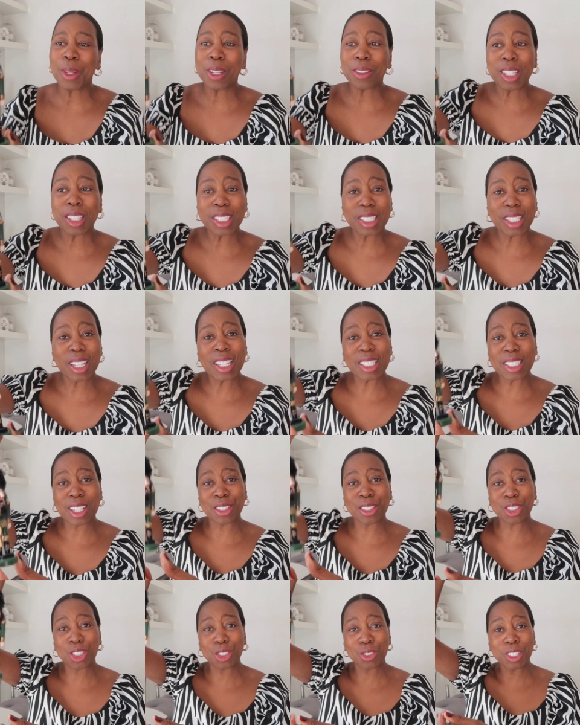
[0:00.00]
Now, this is
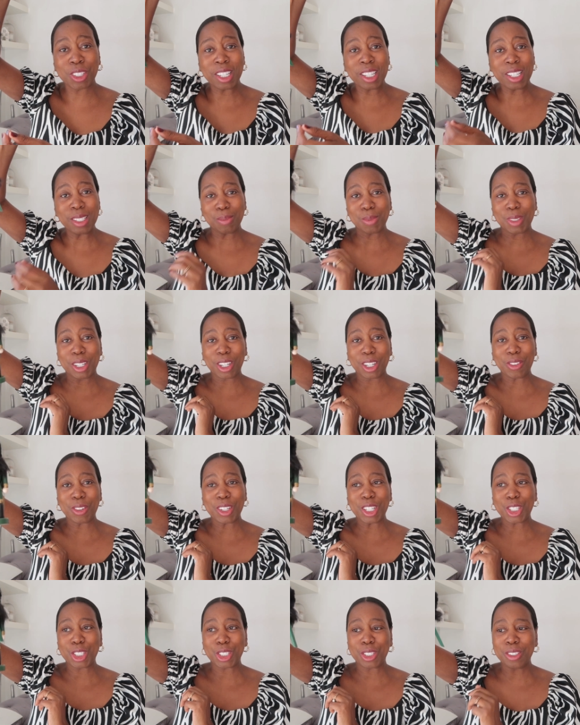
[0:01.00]
a tree
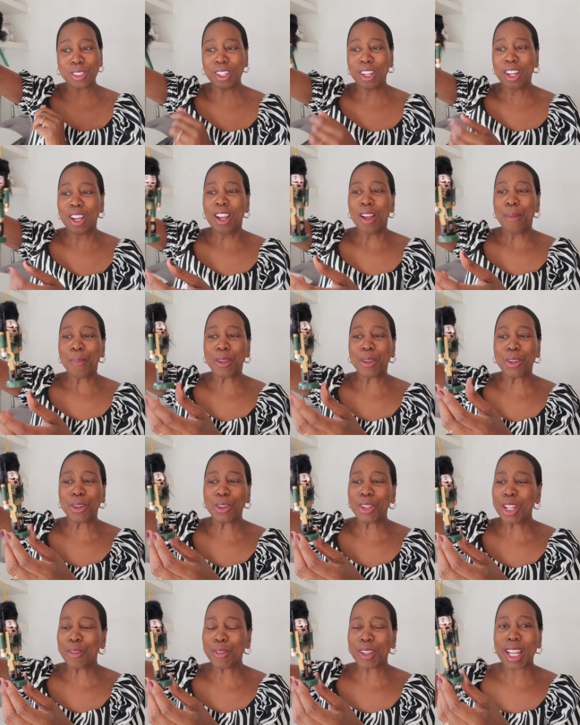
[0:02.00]
decoration, but you
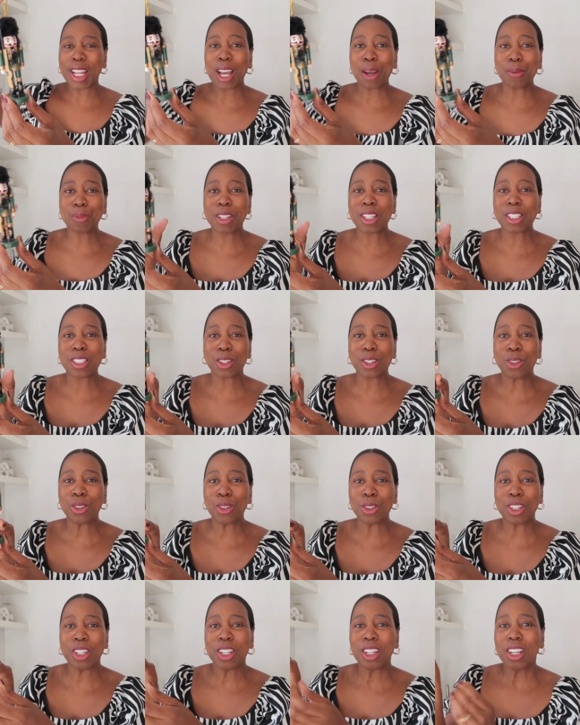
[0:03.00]
can even have this
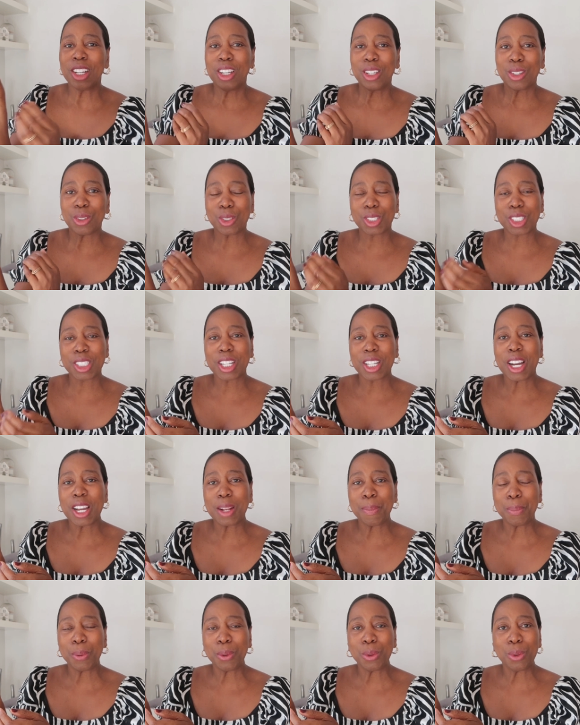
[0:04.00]
on your
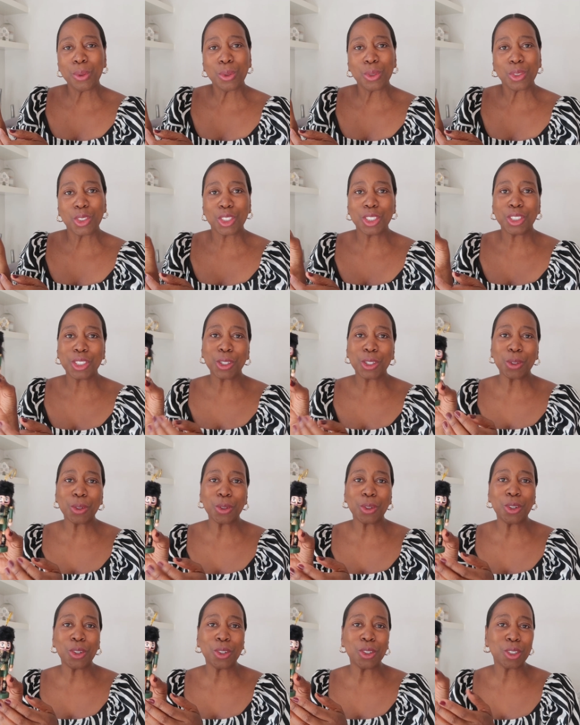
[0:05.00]
sideboard, you
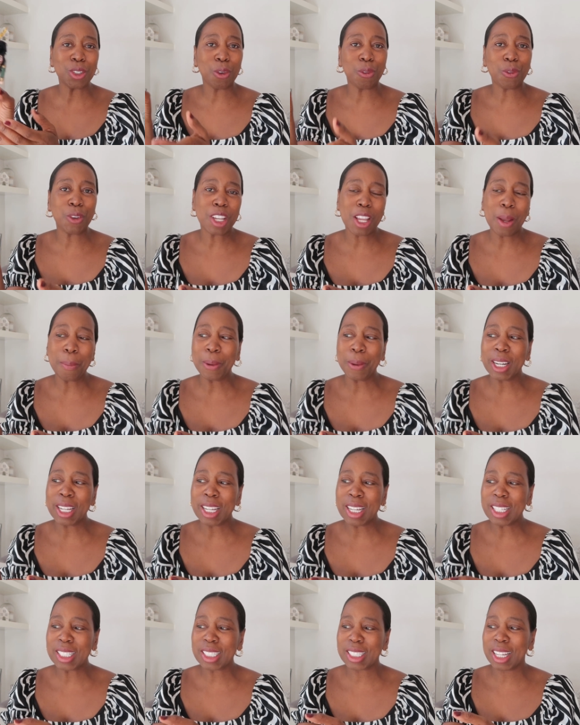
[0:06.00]
know, or your
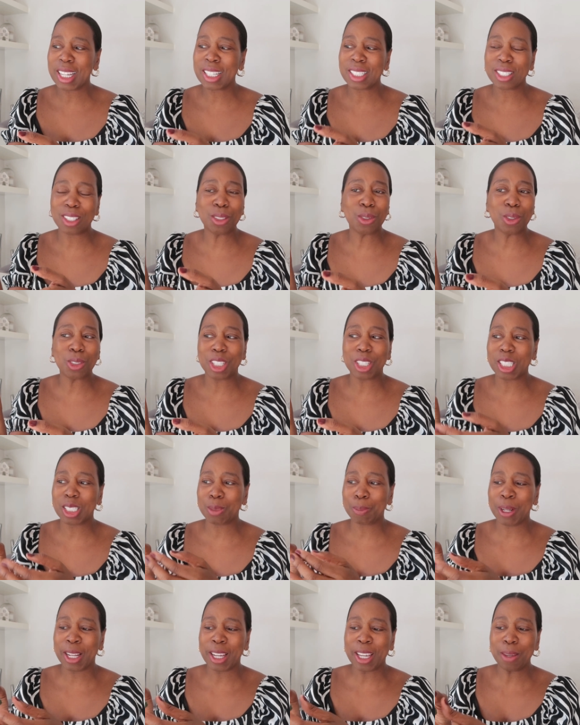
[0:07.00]
fireplace as a little
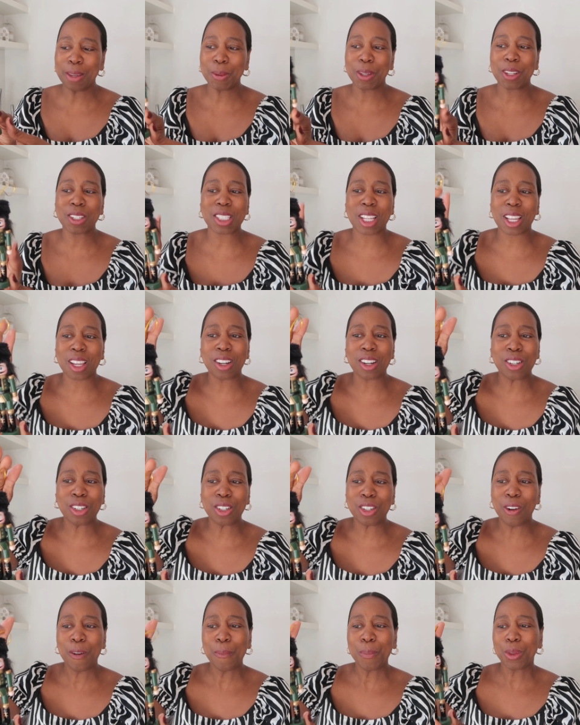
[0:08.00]
display because they
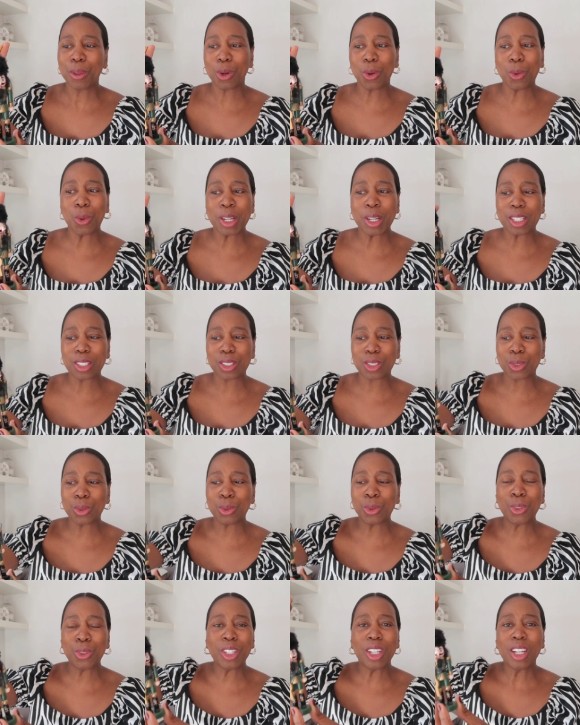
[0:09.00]
are quite
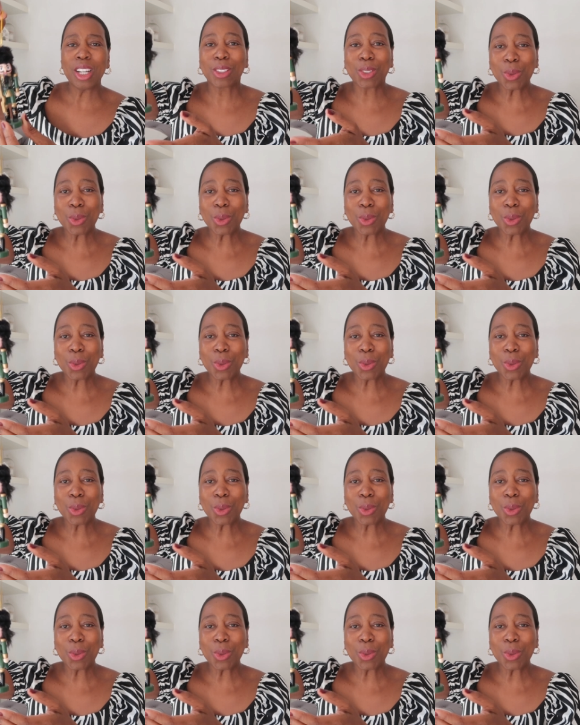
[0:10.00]
tall.